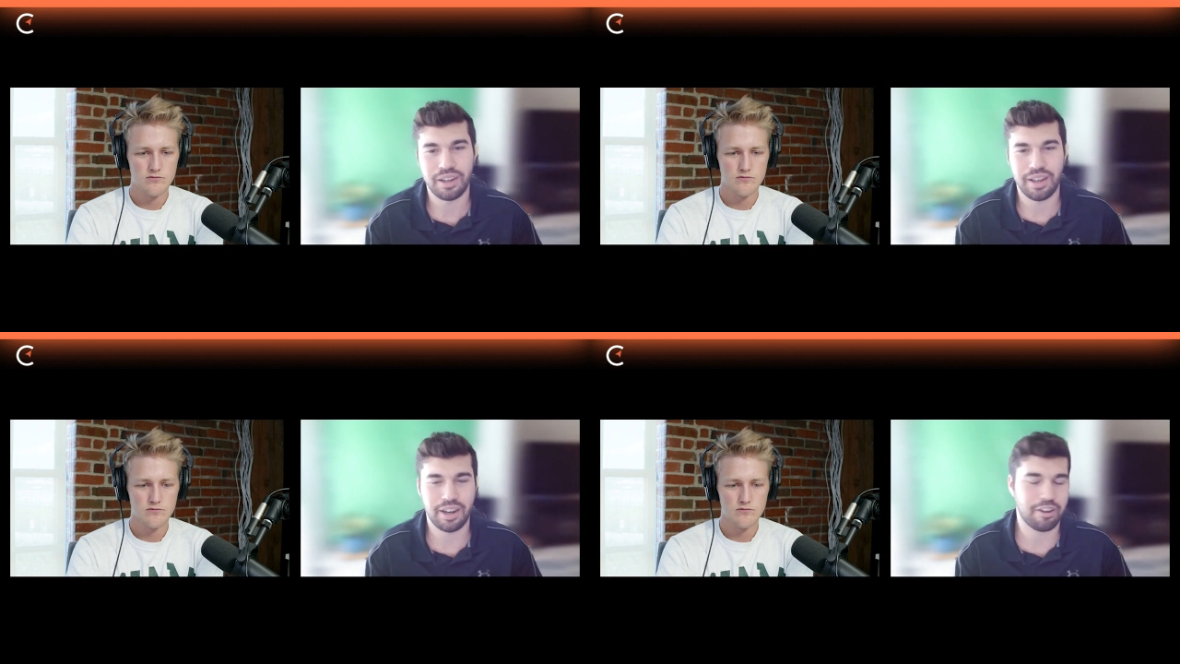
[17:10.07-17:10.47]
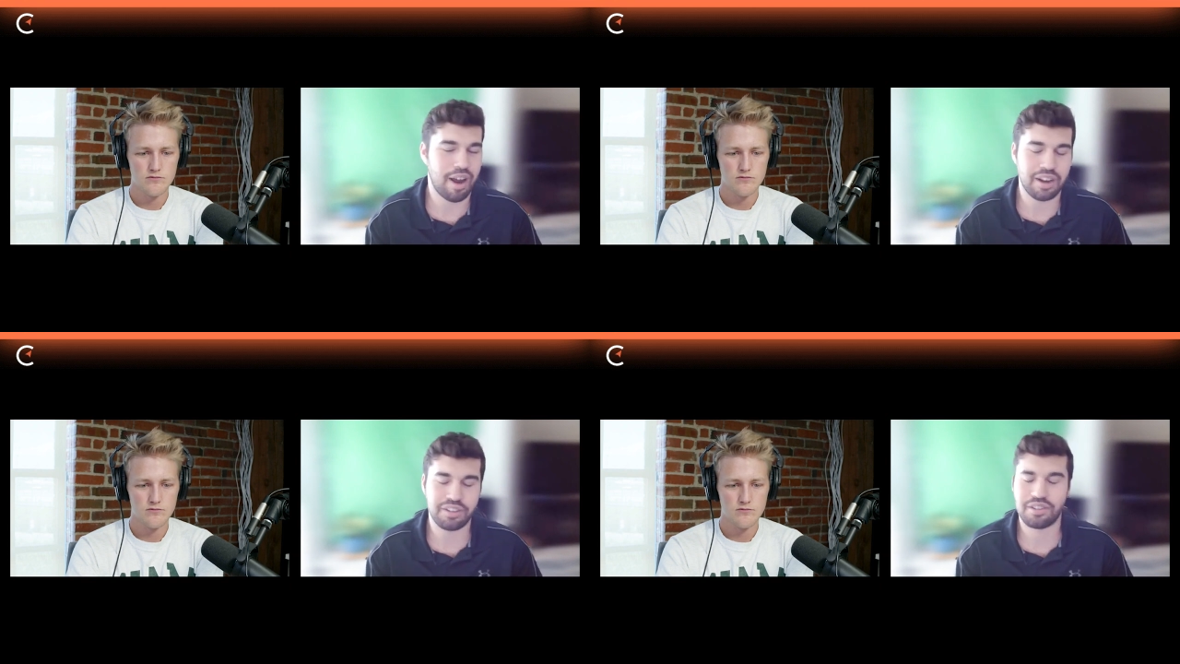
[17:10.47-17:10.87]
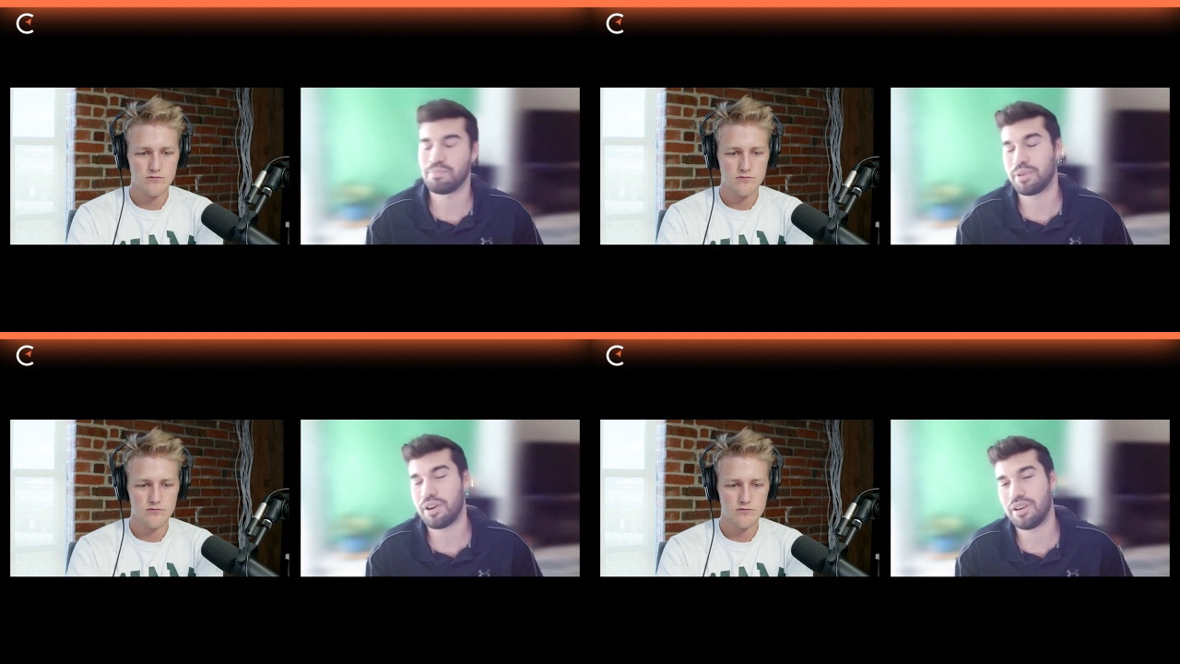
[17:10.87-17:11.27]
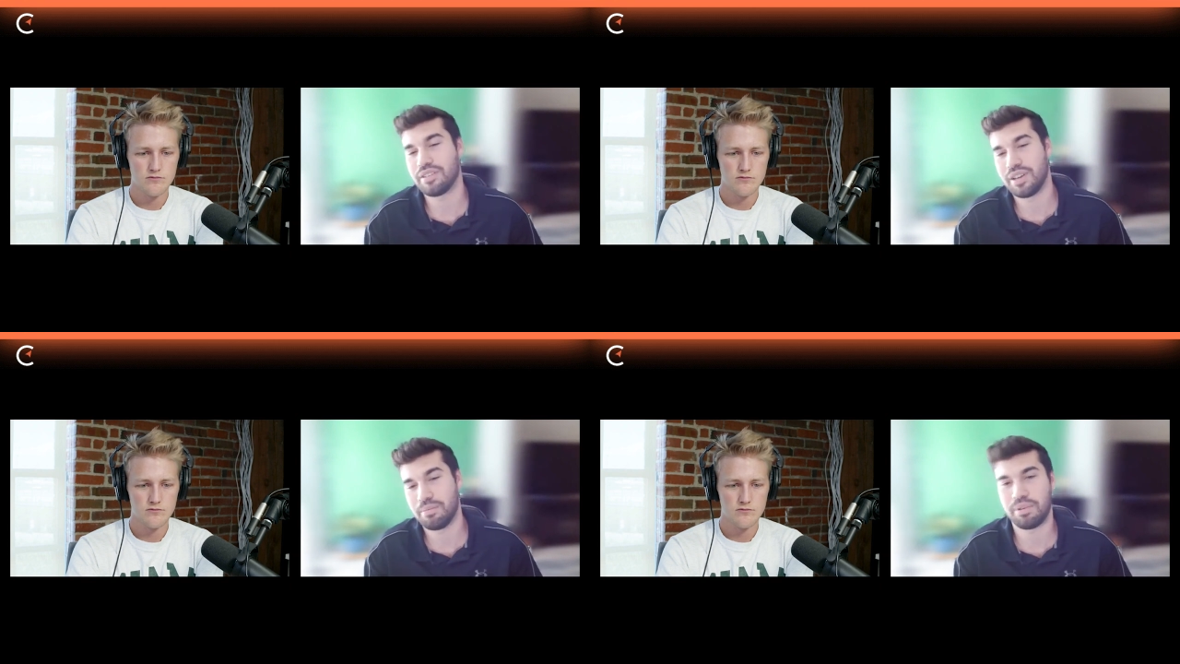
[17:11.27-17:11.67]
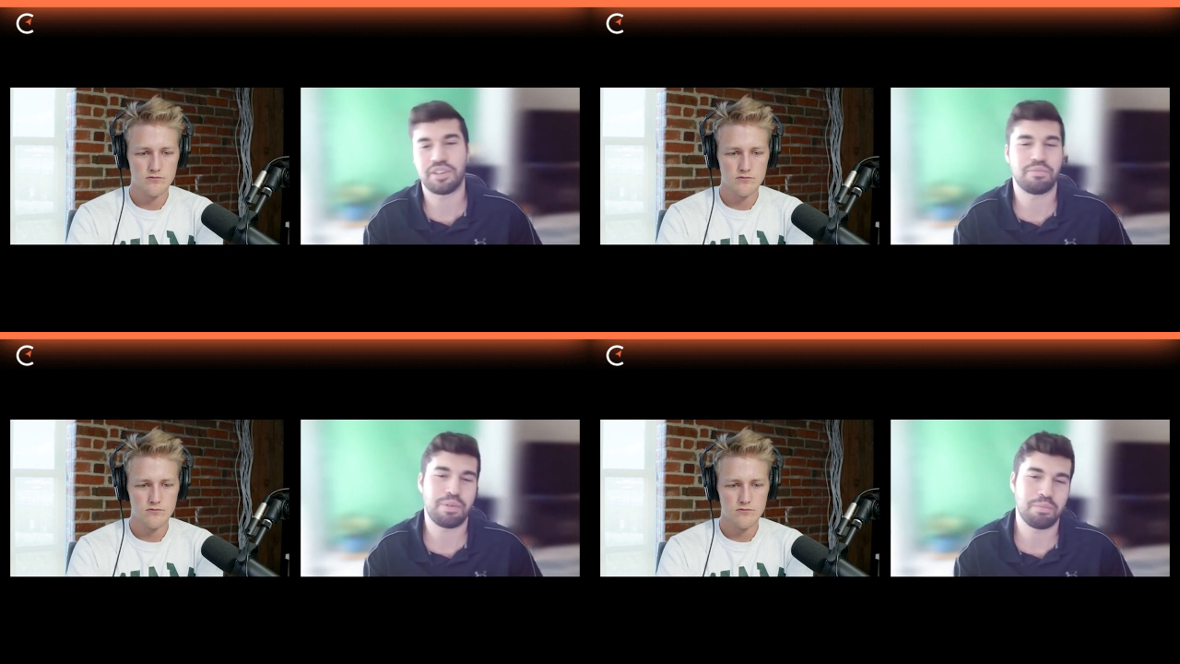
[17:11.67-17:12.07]
Speaker 1: and it crashes and burns and a
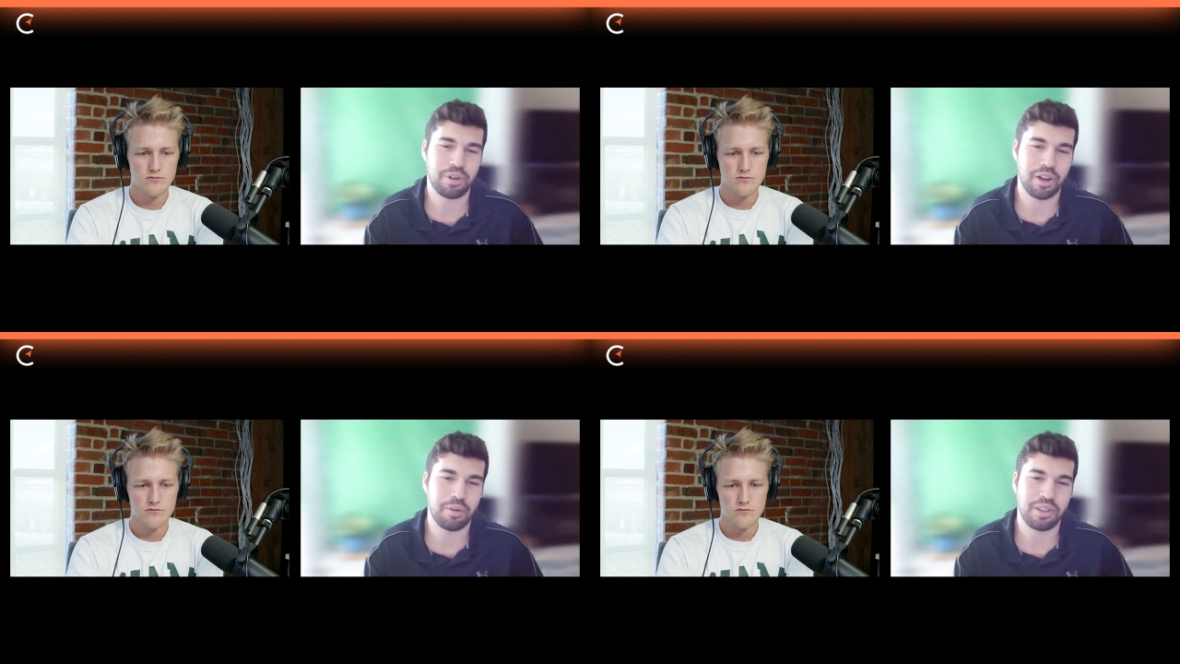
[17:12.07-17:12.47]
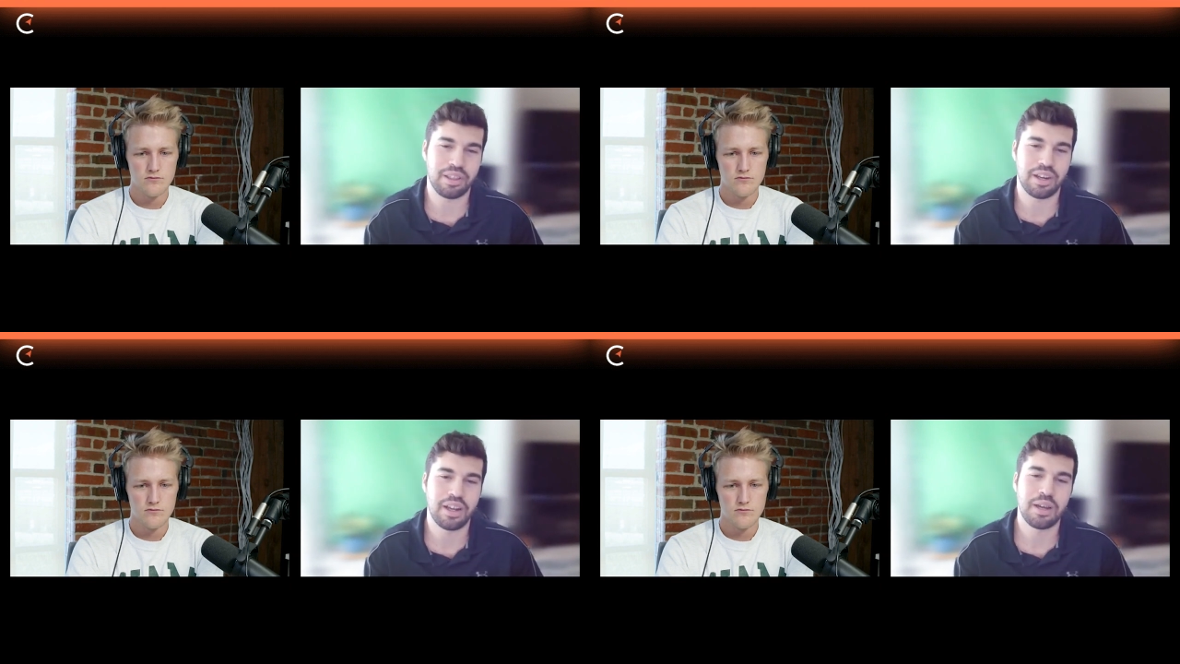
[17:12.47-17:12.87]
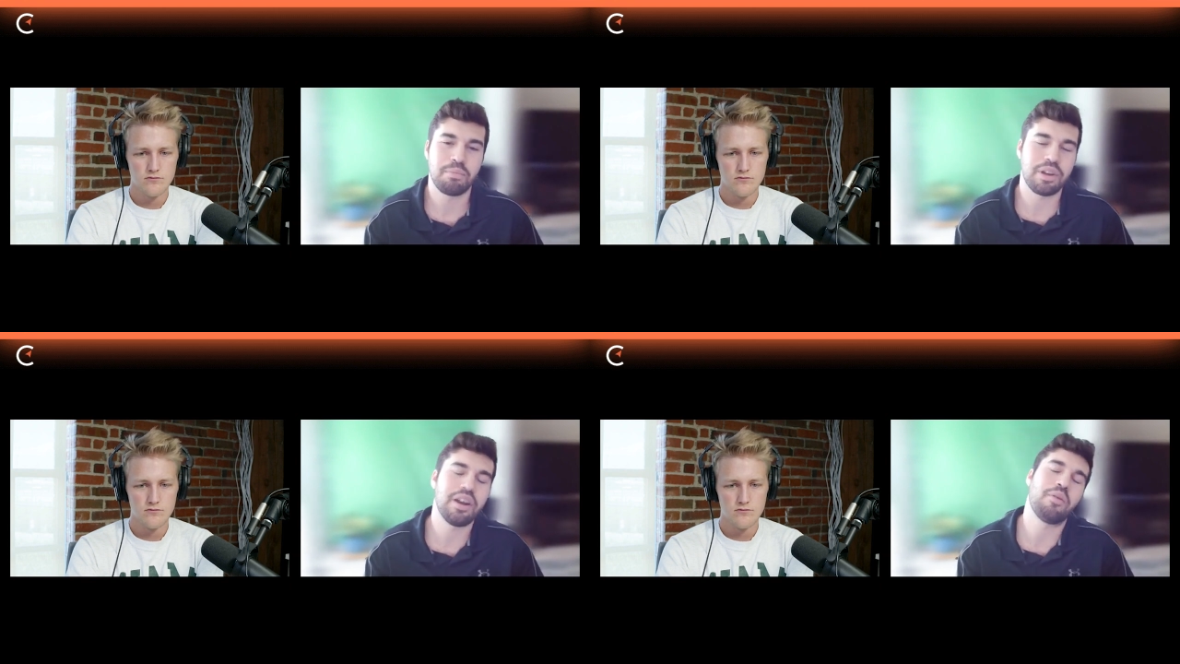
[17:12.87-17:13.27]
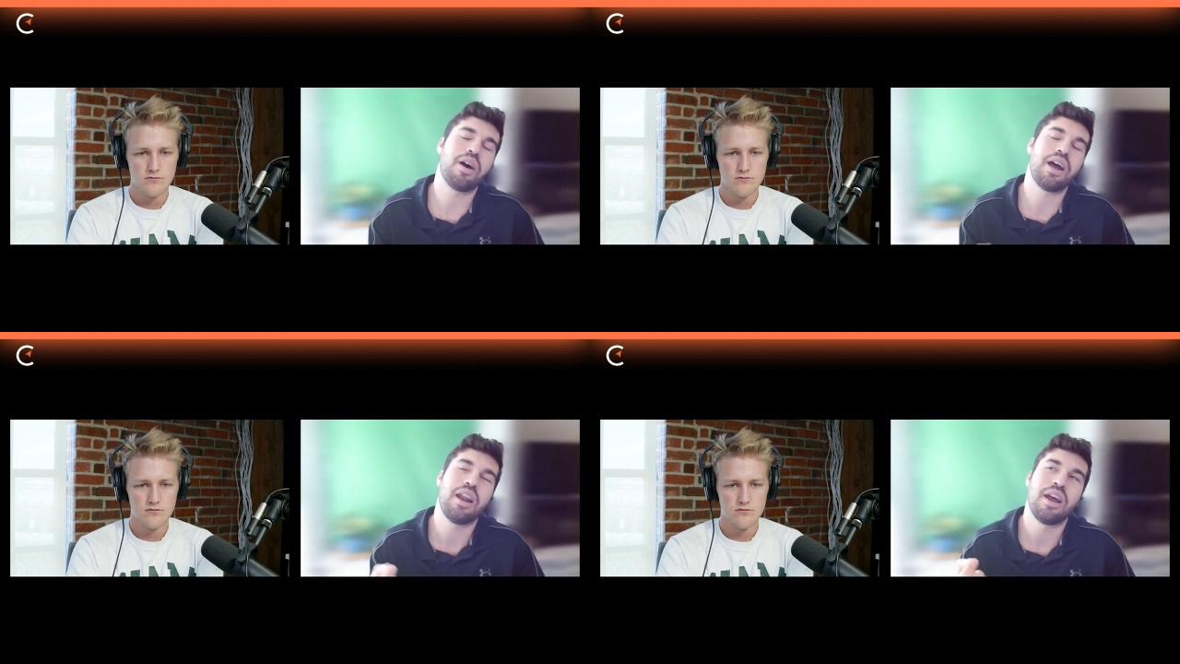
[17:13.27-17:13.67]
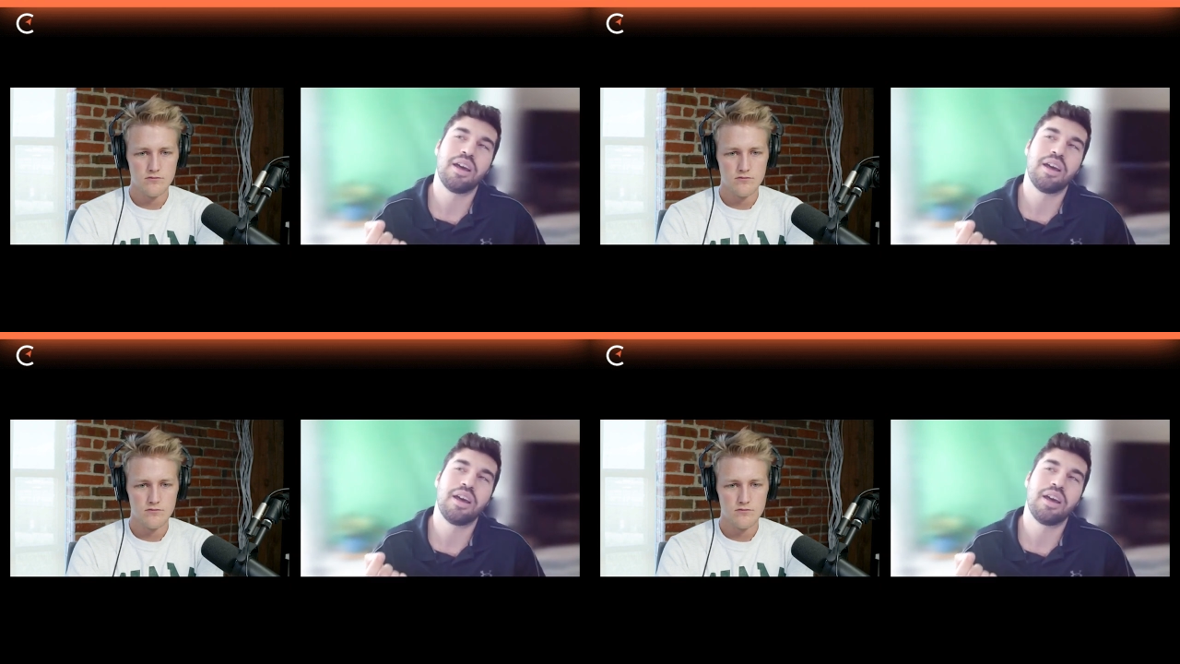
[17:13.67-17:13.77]
bunch of people go with it but you know what